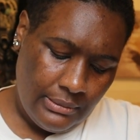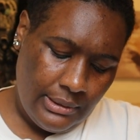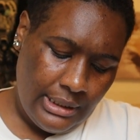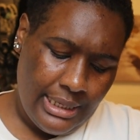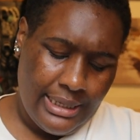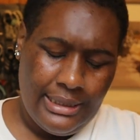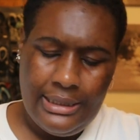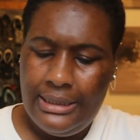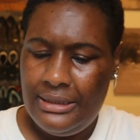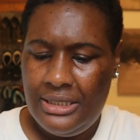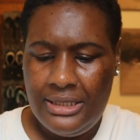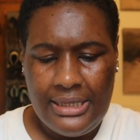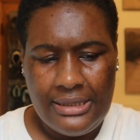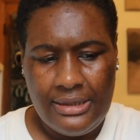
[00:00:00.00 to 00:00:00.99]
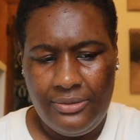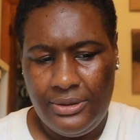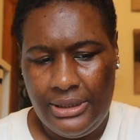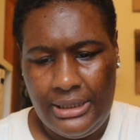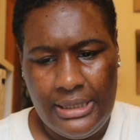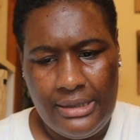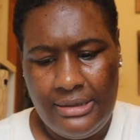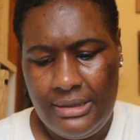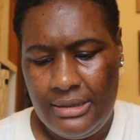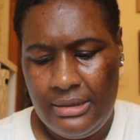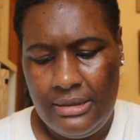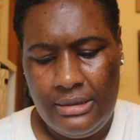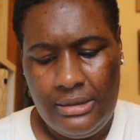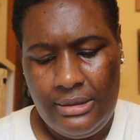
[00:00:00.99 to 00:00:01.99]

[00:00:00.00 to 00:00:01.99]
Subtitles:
Yeah, it just has a really nice,